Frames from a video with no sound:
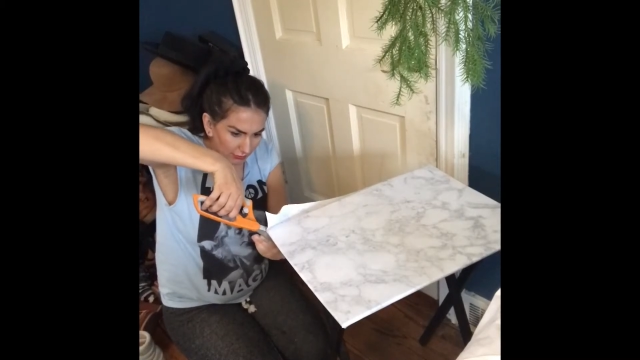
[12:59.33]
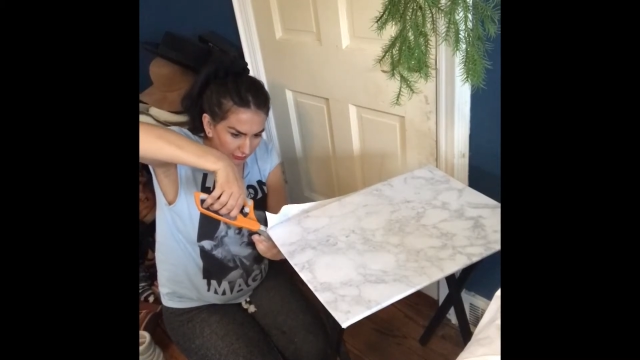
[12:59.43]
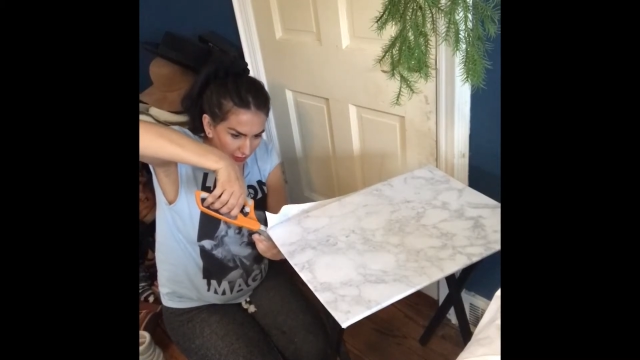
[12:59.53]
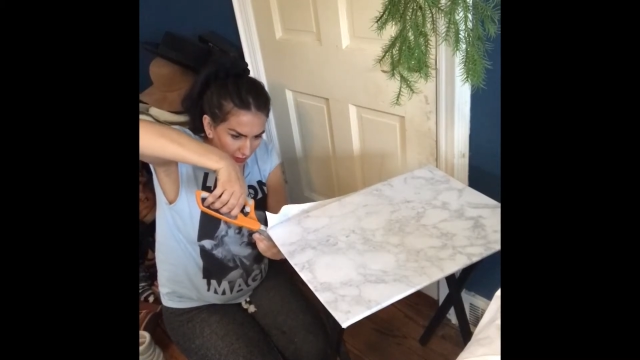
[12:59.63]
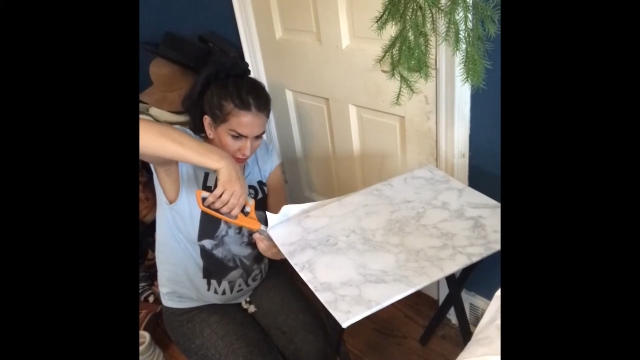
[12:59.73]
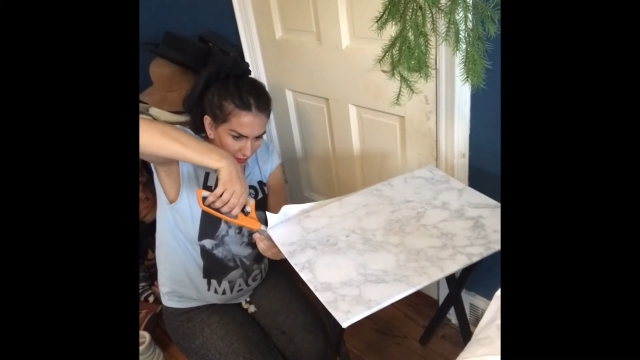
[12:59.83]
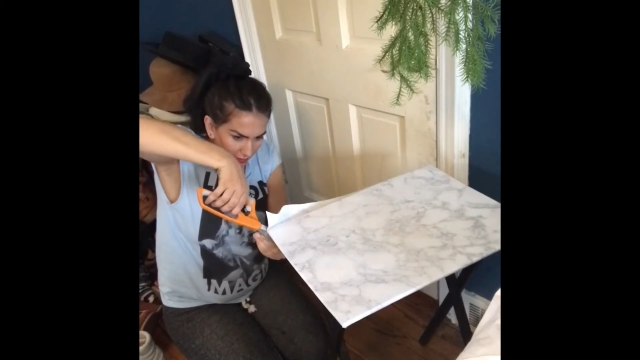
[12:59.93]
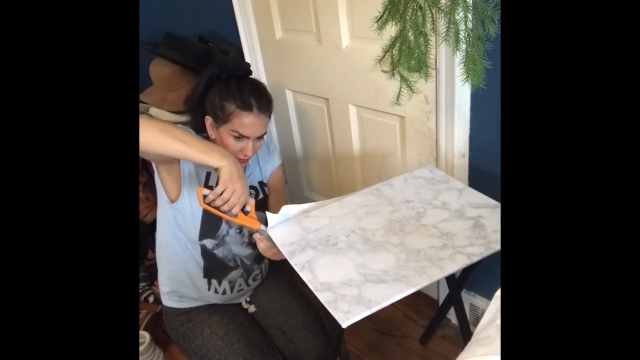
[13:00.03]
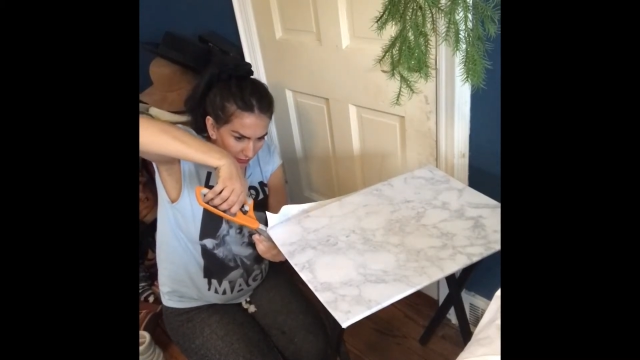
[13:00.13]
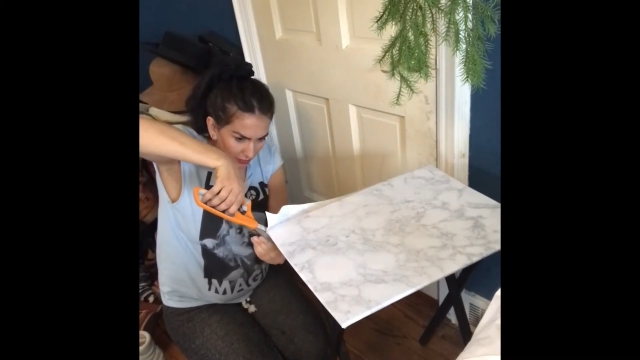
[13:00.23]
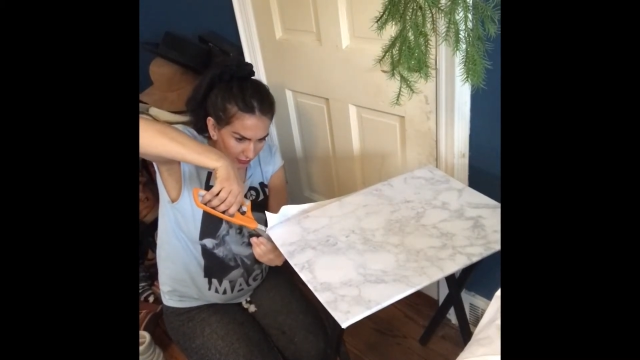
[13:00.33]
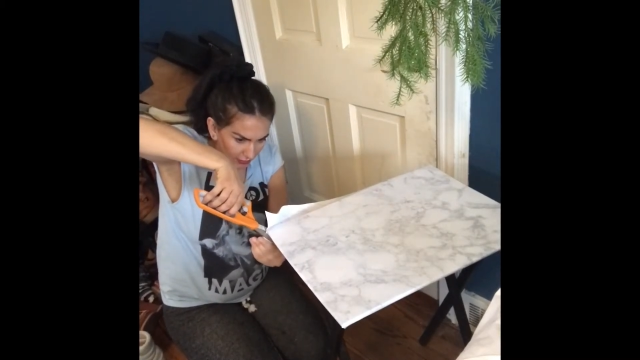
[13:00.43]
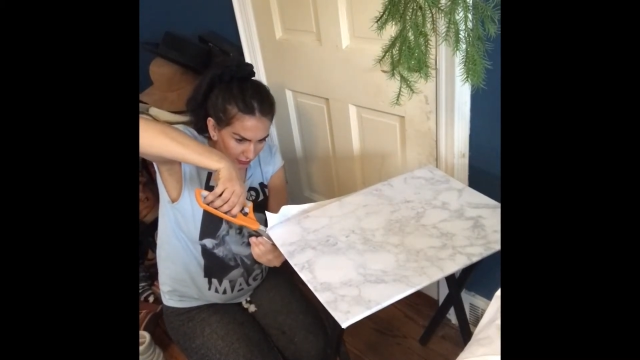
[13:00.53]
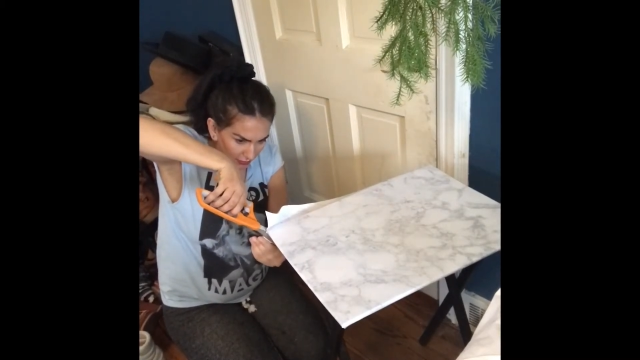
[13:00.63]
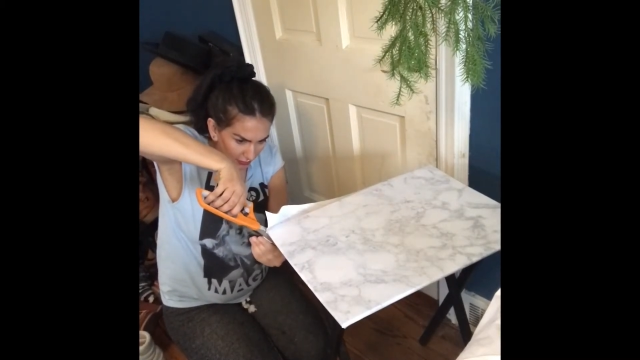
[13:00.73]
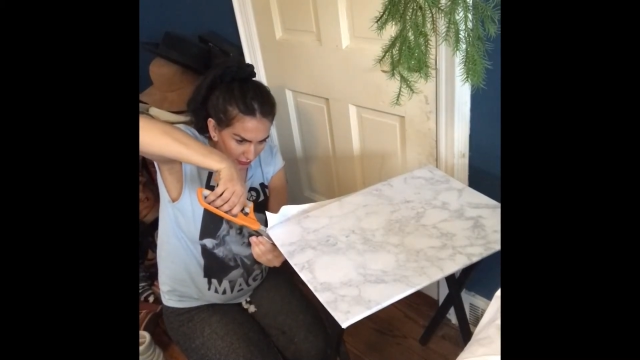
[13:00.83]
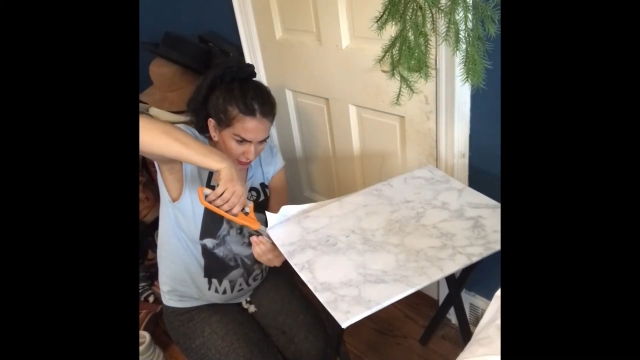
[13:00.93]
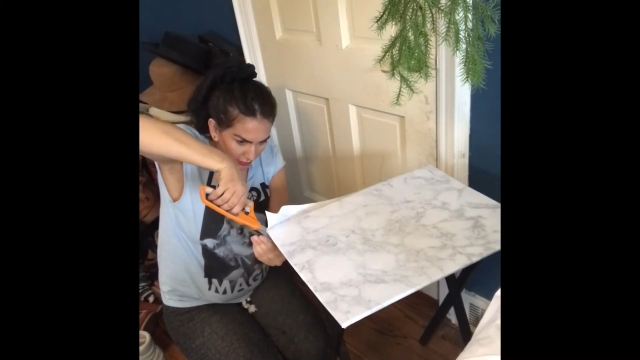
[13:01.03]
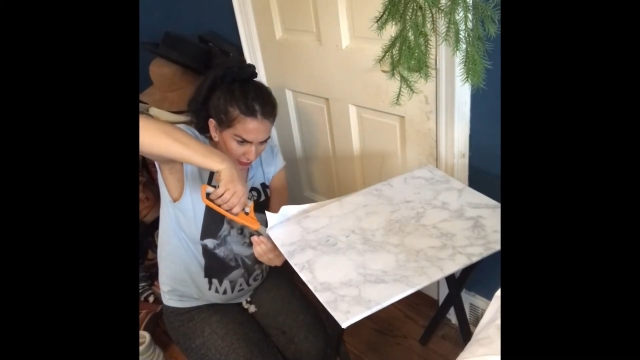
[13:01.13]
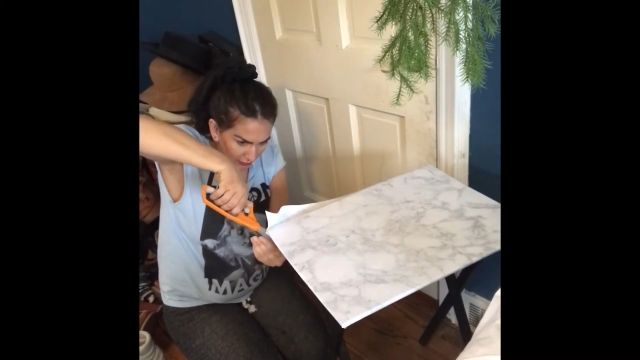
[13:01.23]
side,
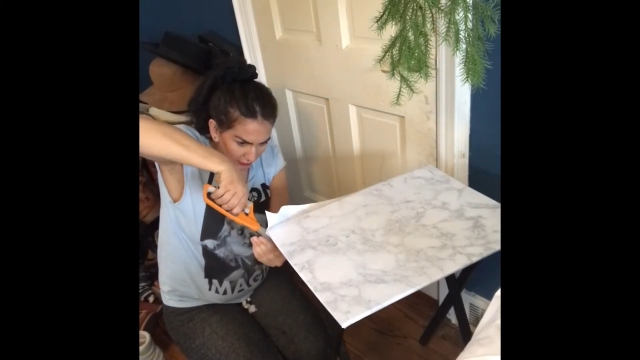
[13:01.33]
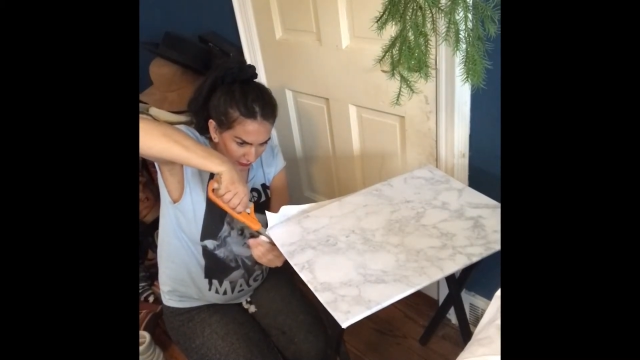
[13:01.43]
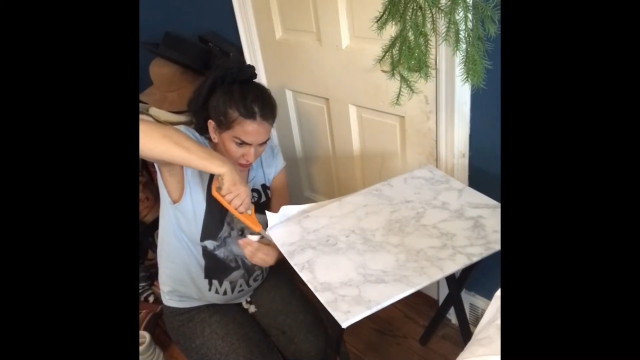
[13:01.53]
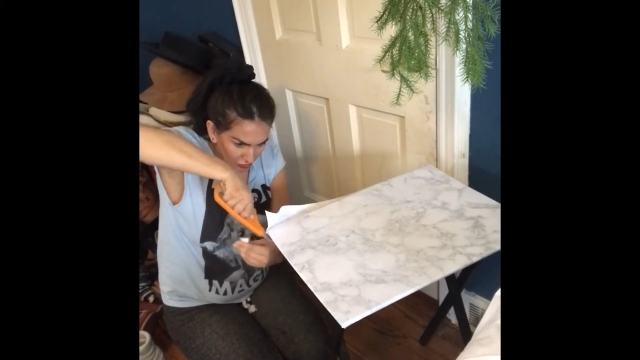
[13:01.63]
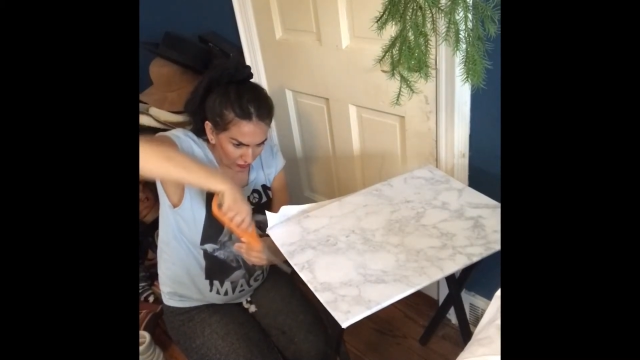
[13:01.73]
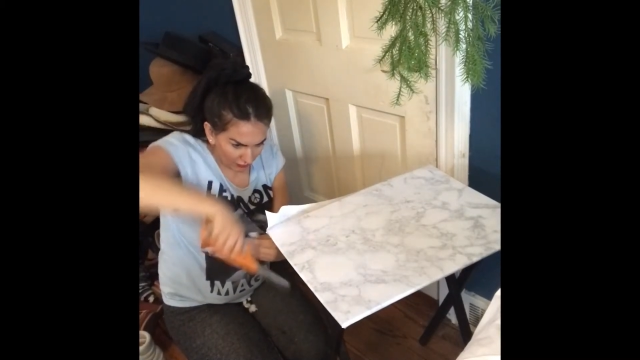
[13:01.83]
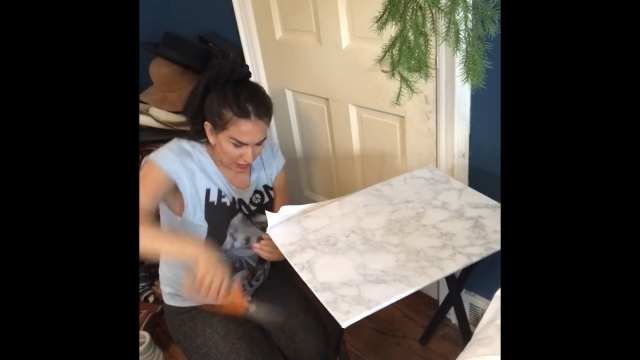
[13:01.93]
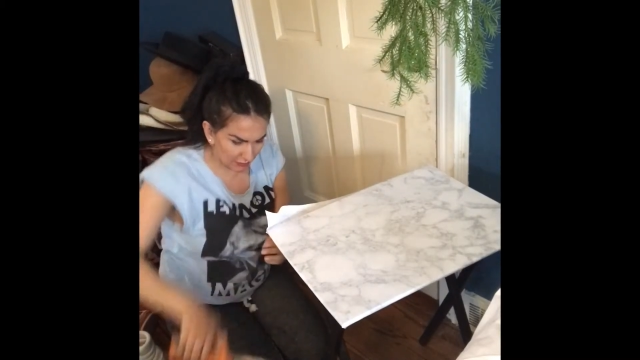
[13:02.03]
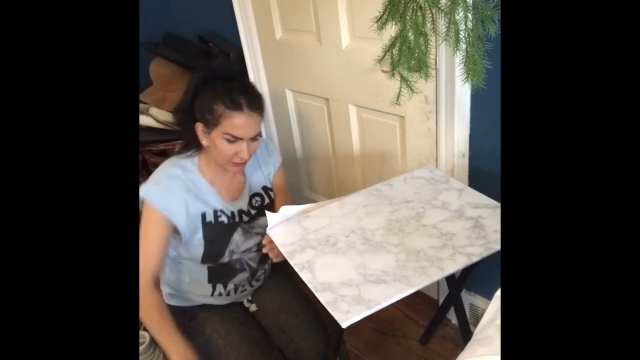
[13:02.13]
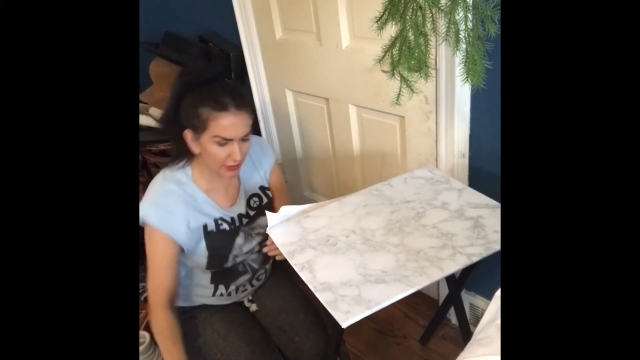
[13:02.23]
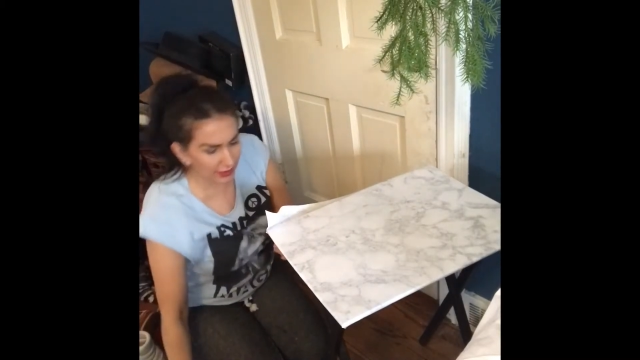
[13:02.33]
I'm going to trim off the